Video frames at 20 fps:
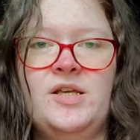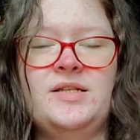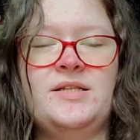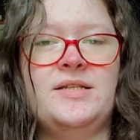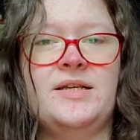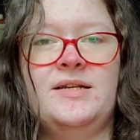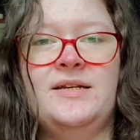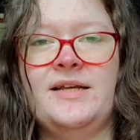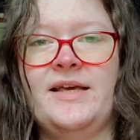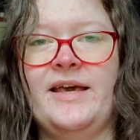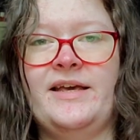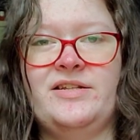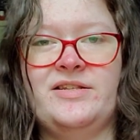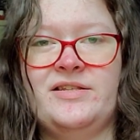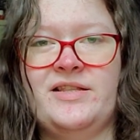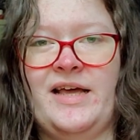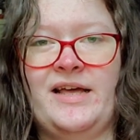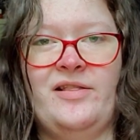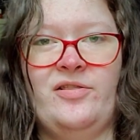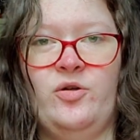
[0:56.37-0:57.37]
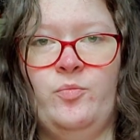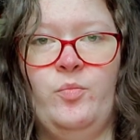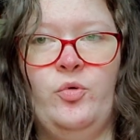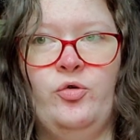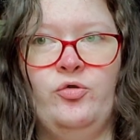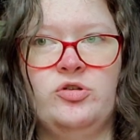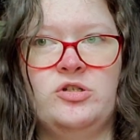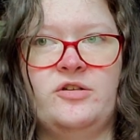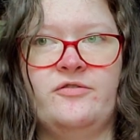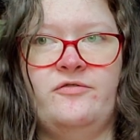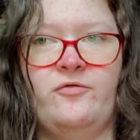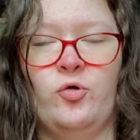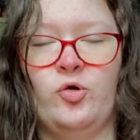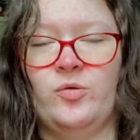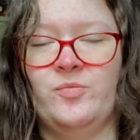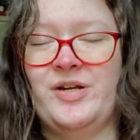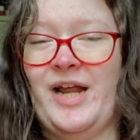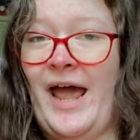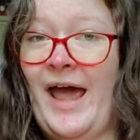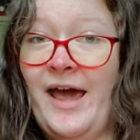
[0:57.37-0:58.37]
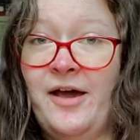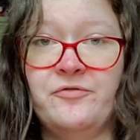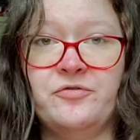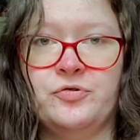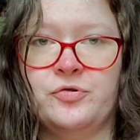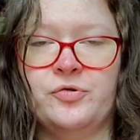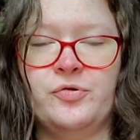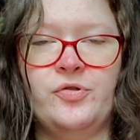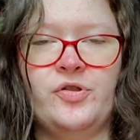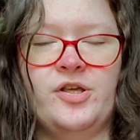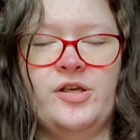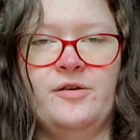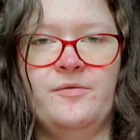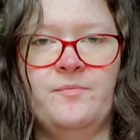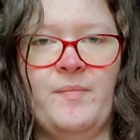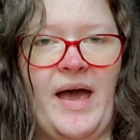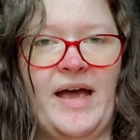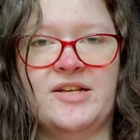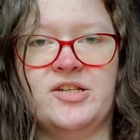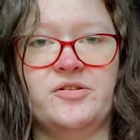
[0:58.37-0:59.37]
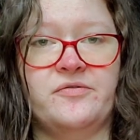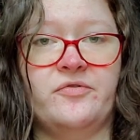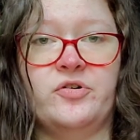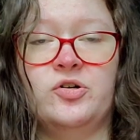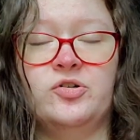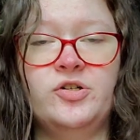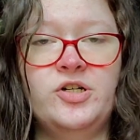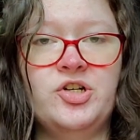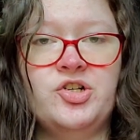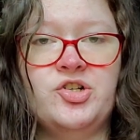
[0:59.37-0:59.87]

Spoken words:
This indicates that the moons formed after the massive collision